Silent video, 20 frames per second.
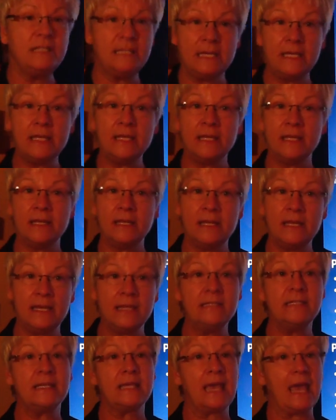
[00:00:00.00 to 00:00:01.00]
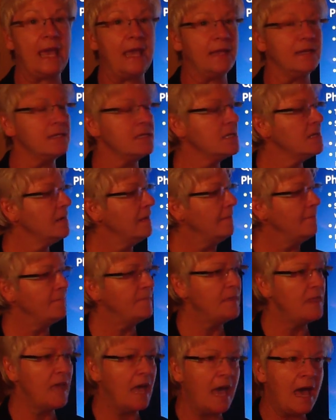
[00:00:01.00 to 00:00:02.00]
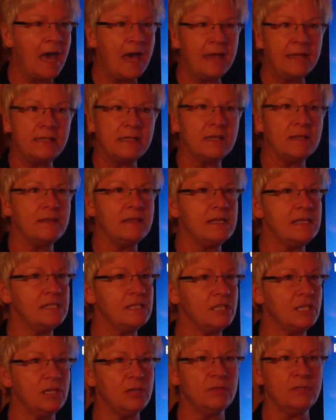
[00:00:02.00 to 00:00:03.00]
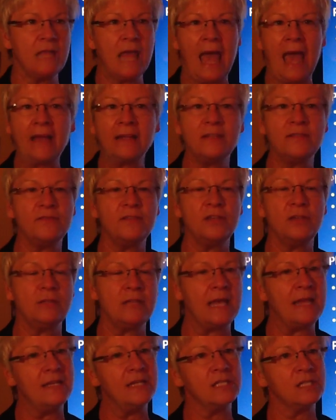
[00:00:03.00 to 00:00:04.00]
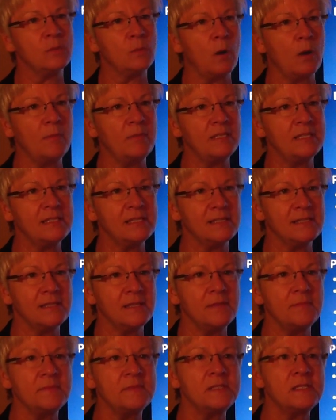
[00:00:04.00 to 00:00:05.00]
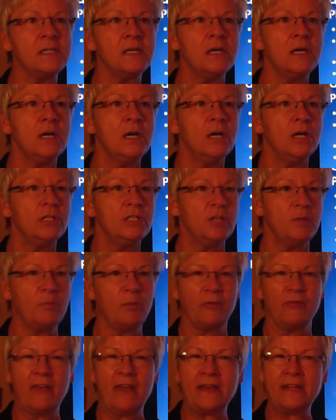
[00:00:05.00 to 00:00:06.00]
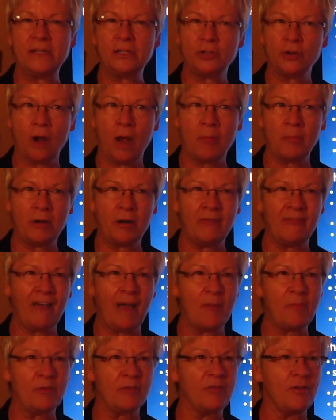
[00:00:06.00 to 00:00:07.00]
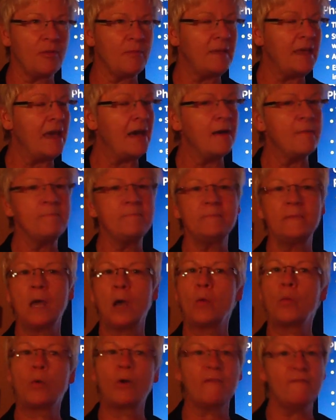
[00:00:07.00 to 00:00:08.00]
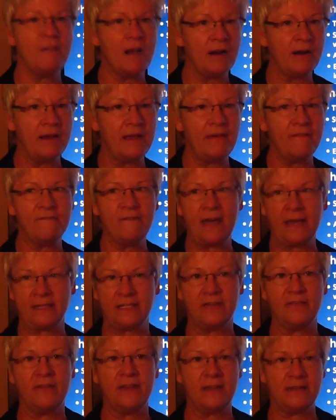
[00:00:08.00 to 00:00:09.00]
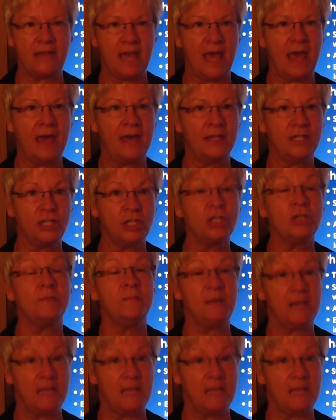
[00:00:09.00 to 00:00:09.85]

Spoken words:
did indicate that these active cutaneous warming systems to prevent intraoperative hyperthermia were very effective and should be